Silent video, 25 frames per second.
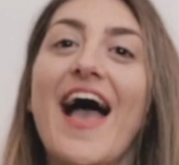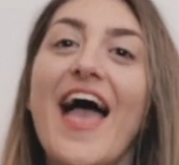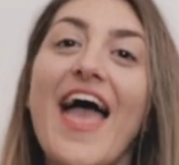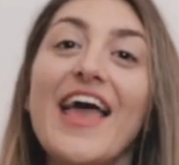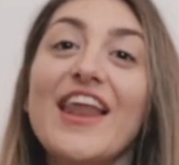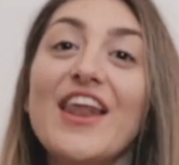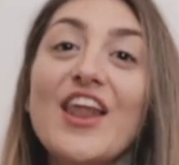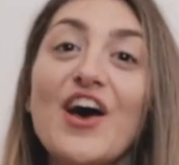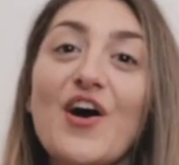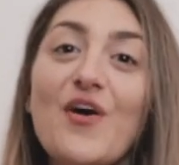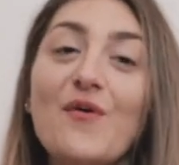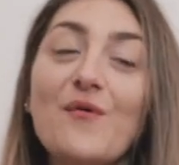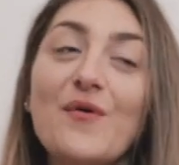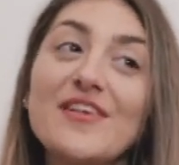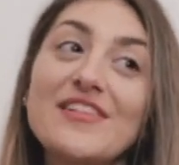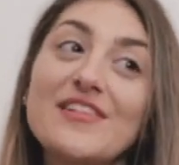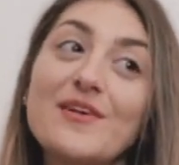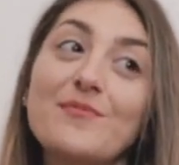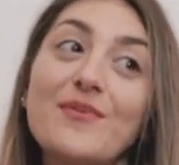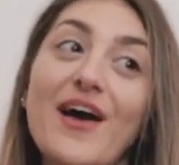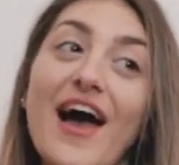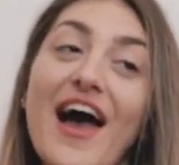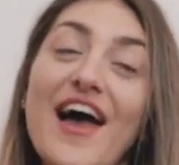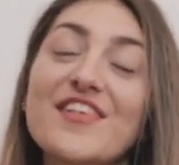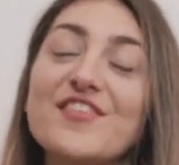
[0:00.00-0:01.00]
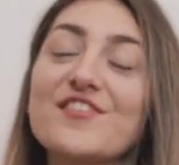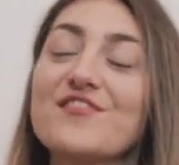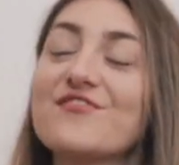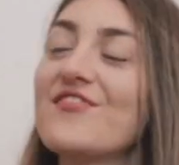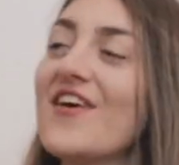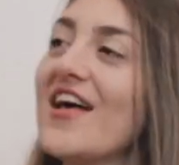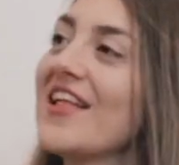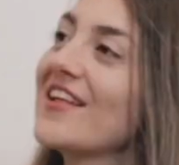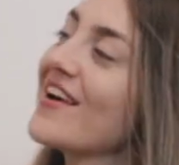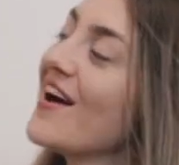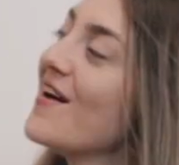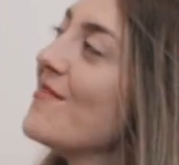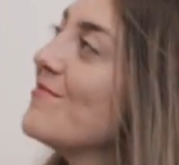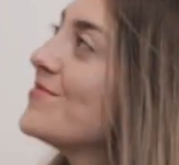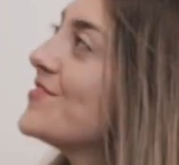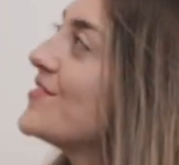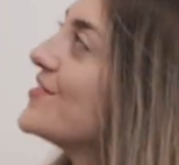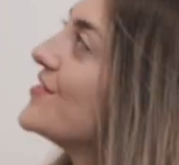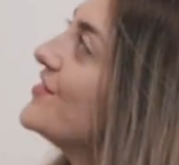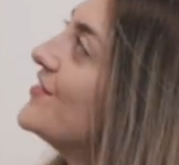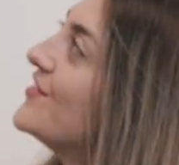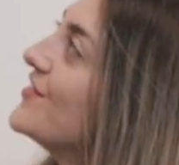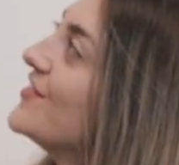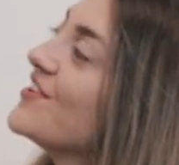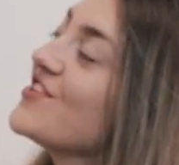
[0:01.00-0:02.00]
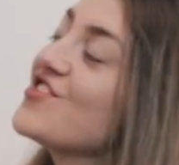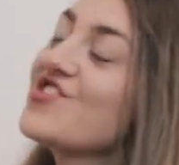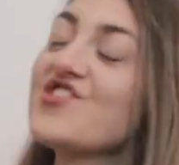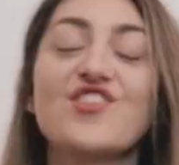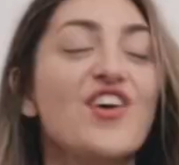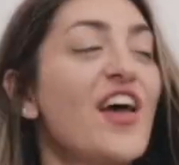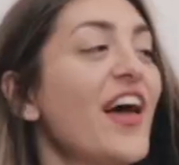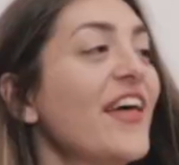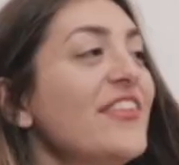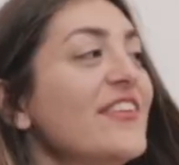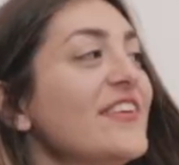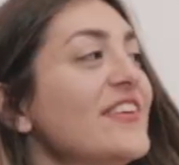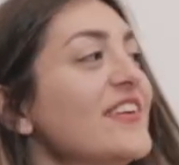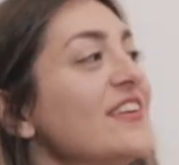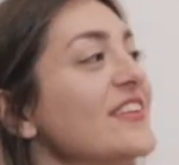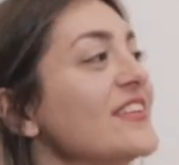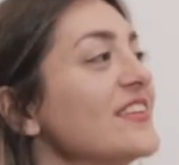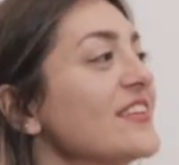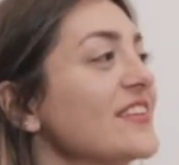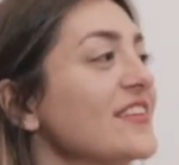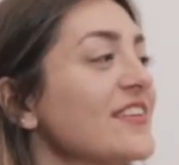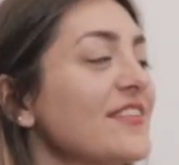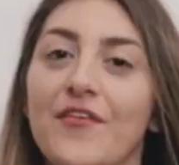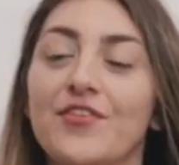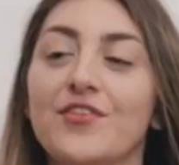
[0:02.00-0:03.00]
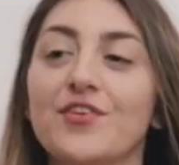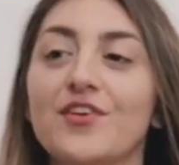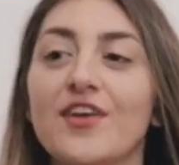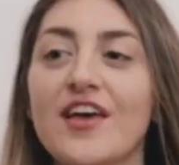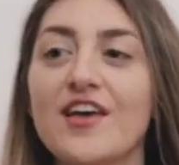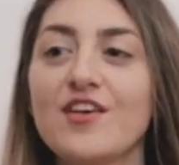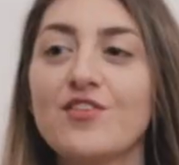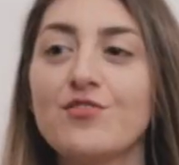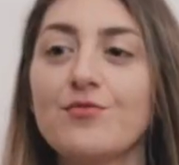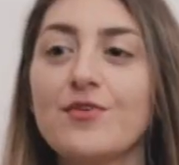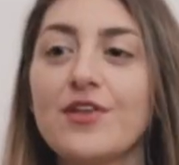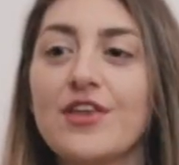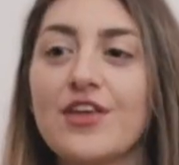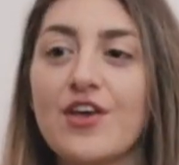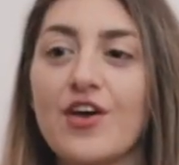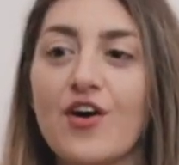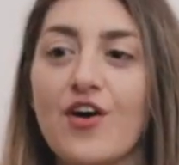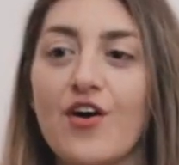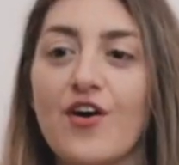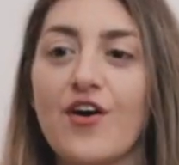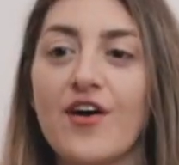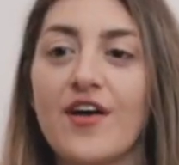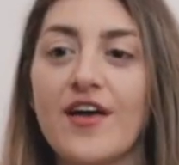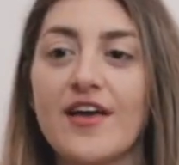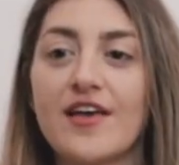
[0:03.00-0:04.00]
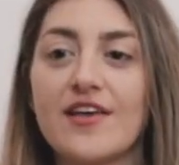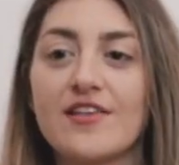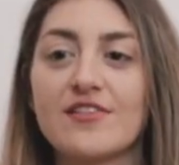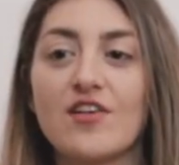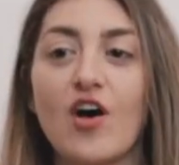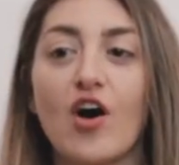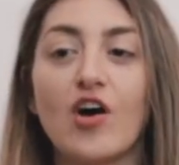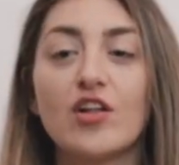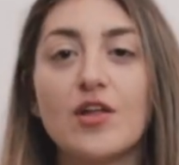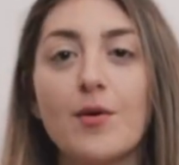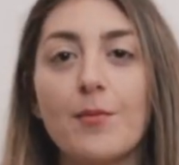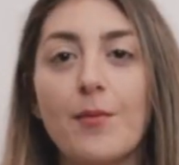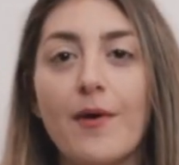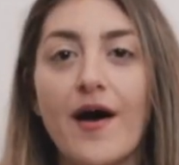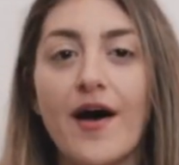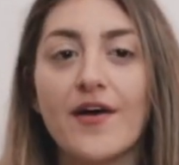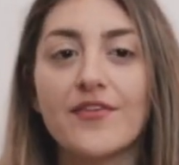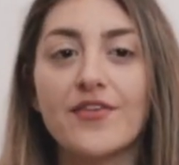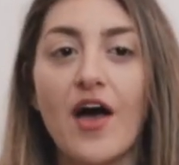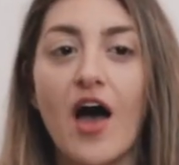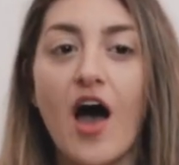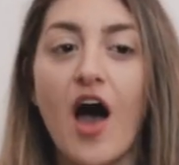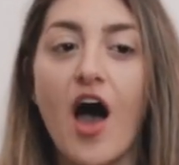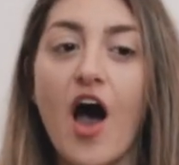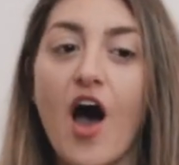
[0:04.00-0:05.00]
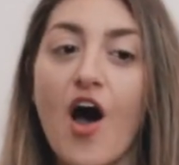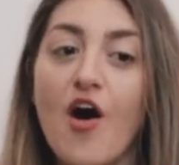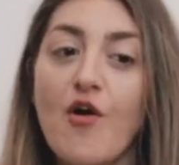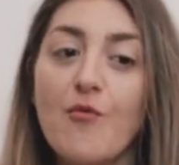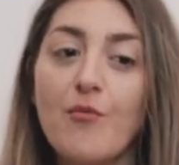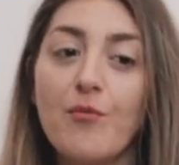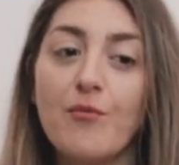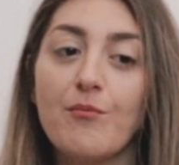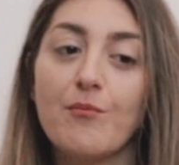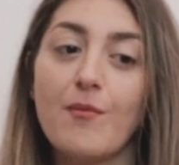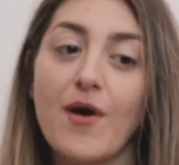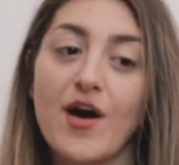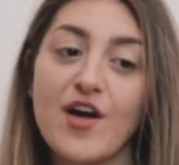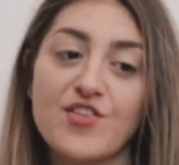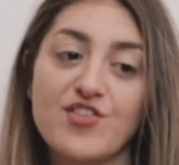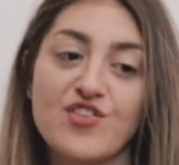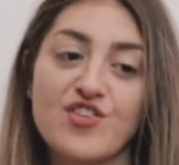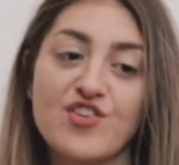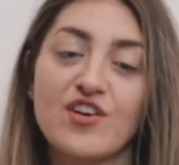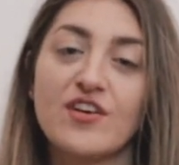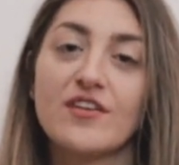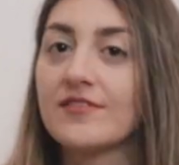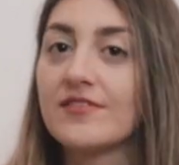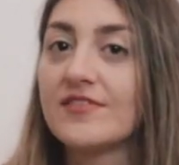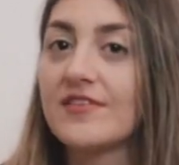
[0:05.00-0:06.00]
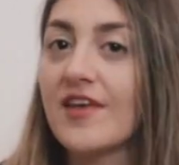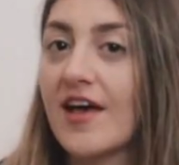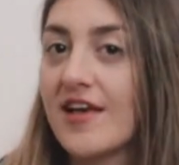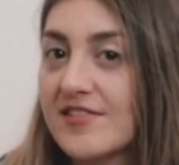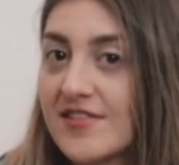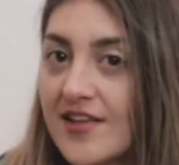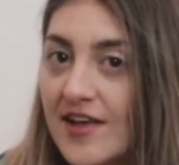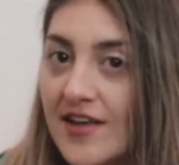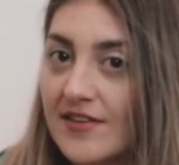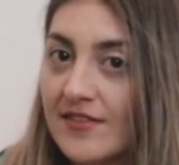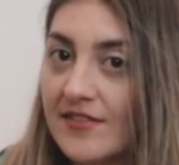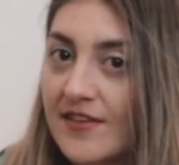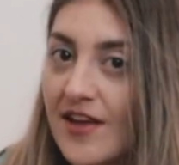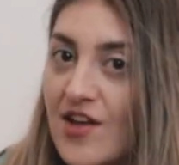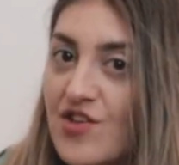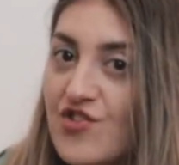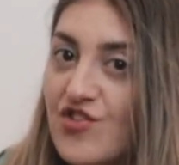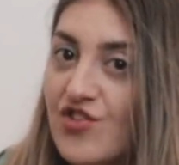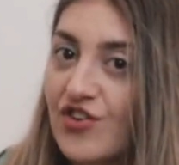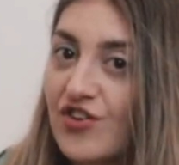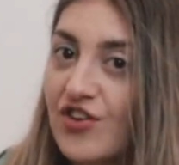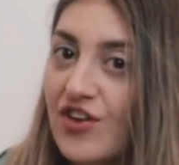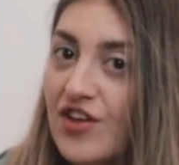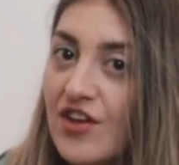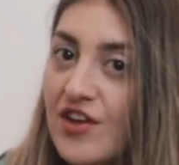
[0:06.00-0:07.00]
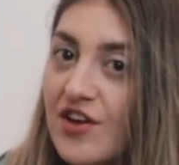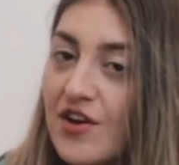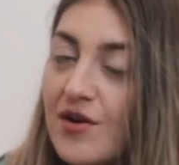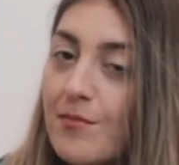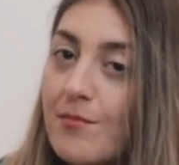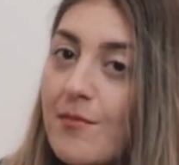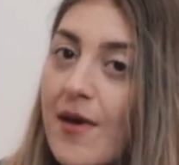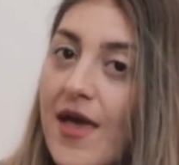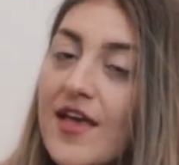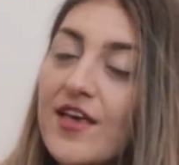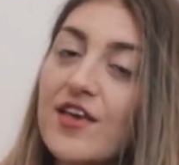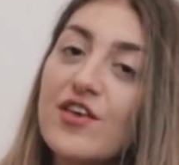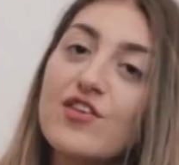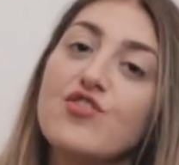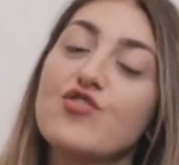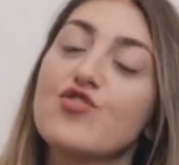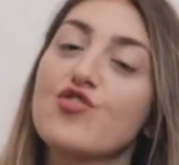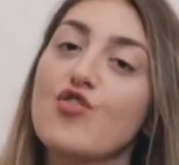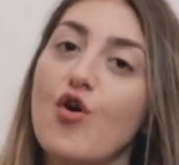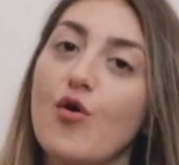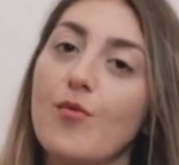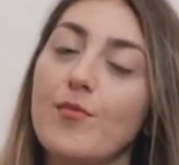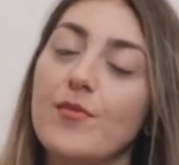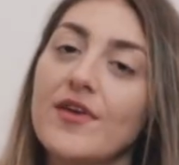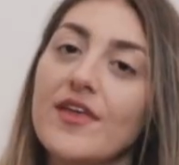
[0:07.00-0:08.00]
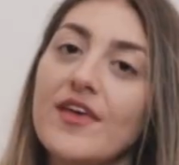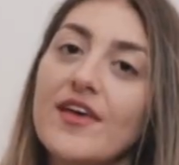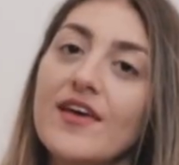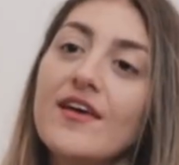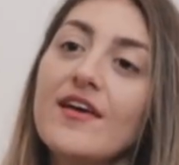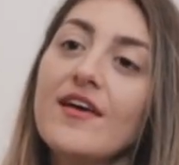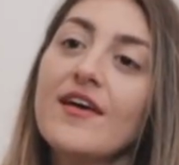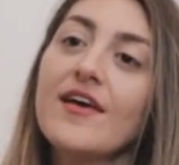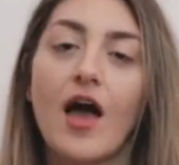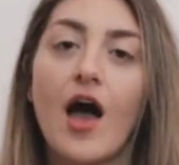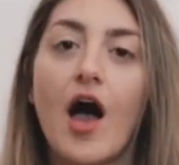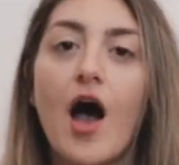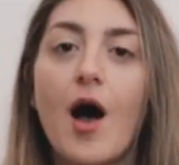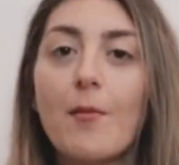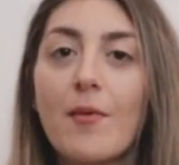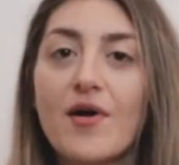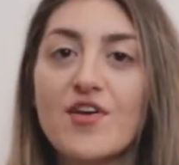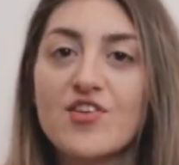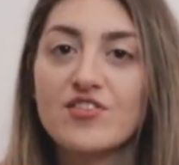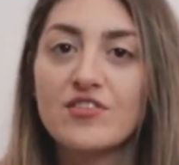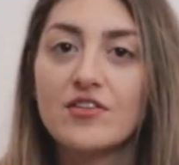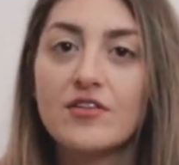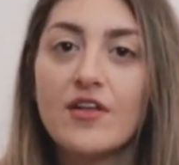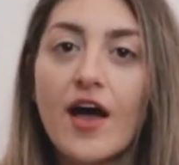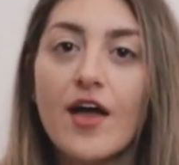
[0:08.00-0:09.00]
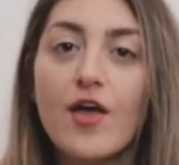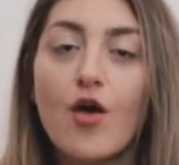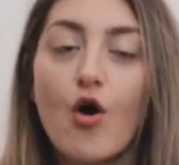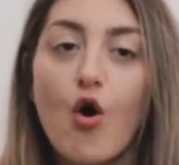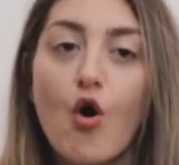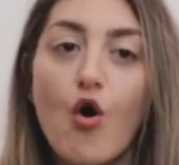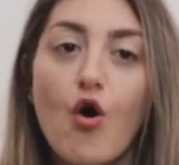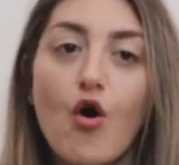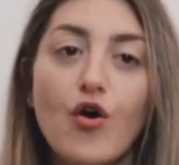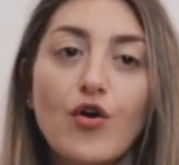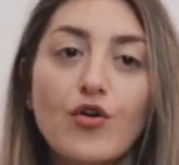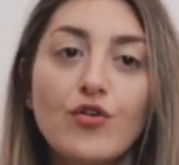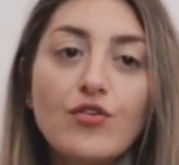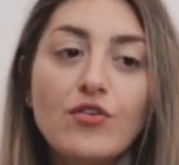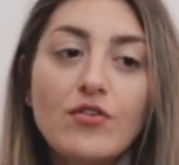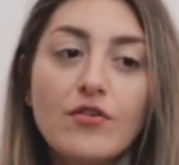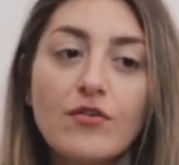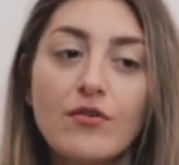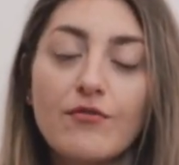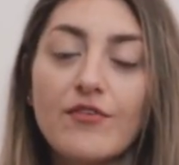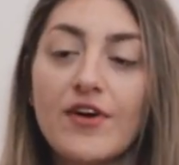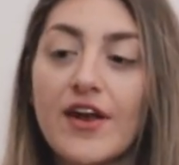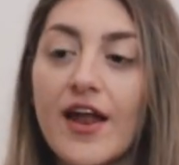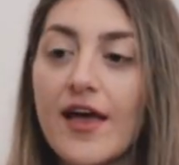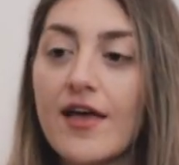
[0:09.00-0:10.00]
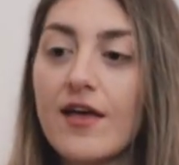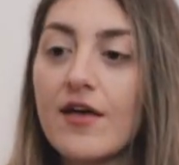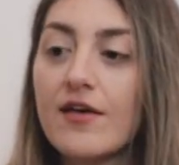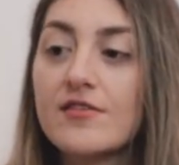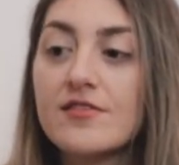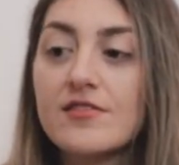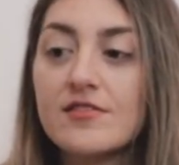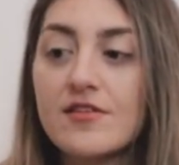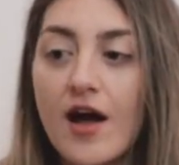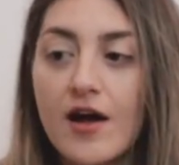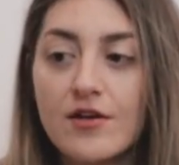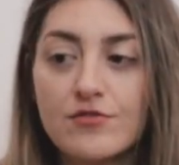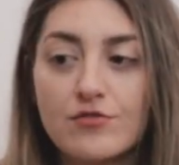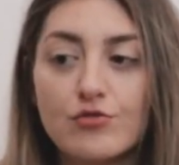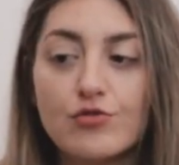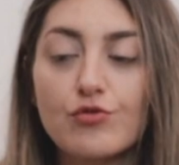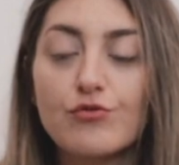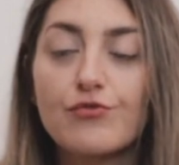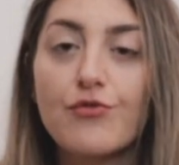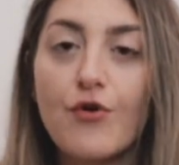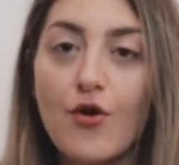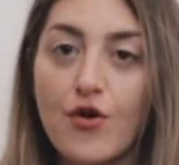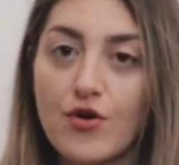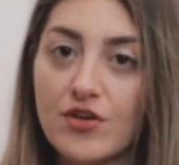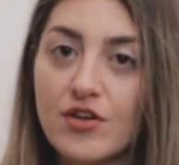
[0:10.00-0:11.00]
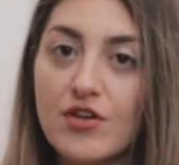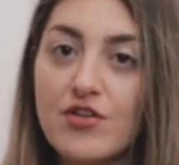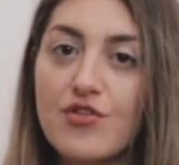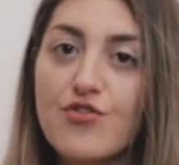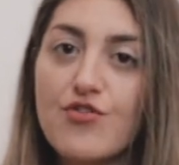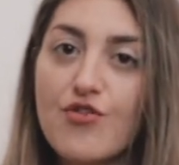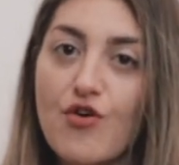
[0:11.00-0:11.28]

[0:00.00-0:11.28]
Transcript: Hello, what's up guys? Welcome to the channel. Today's video is all about how much does an engineer make in Germany? How much did I earn when I started to work in